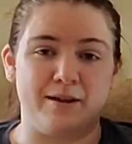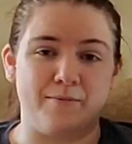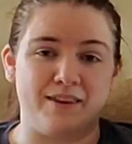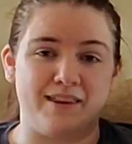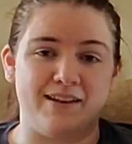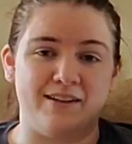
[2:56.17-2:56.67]

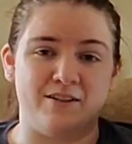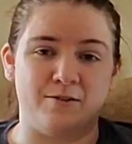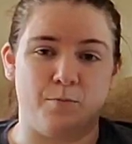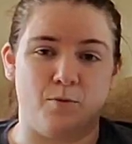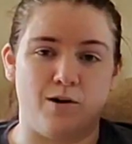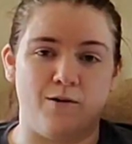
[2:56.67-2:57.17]
something that's
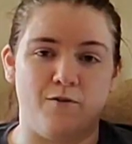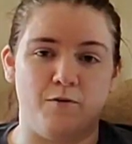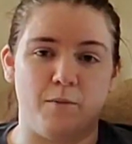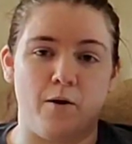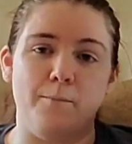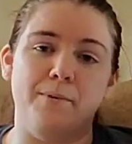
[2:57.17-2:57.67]
more of a
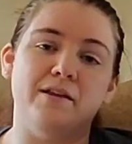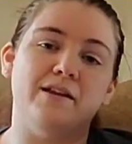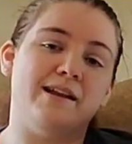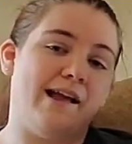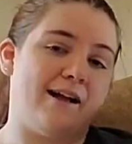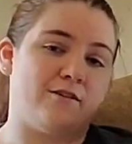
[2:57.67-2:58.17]

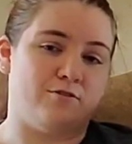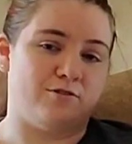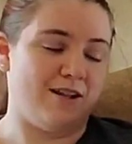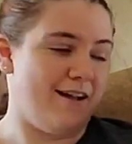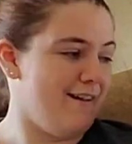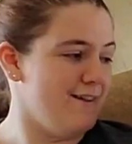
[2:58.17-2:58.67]
mobility
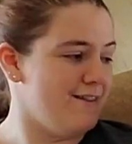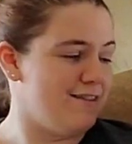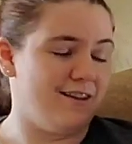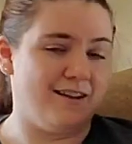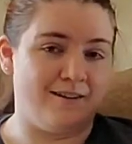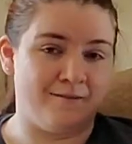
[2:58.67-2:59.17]
exercise
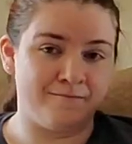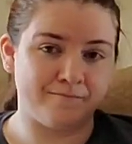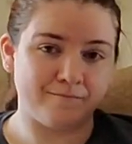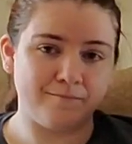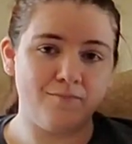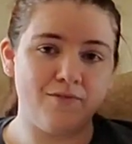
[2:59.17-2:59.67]
than
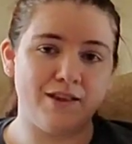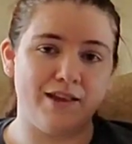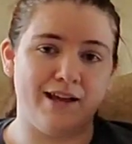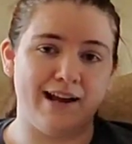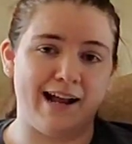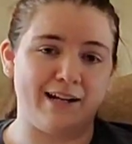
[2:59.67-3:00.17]

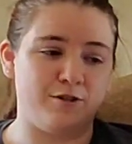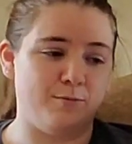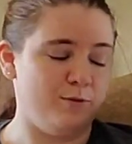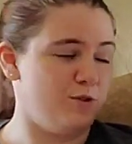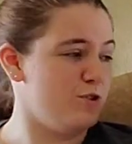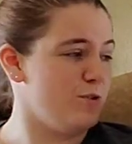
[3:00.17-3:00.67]
an
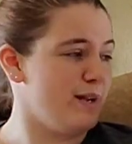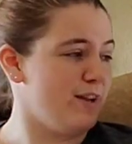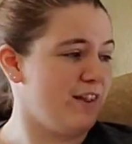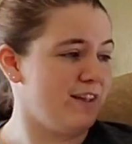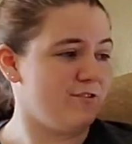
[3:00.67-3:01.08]
actual strength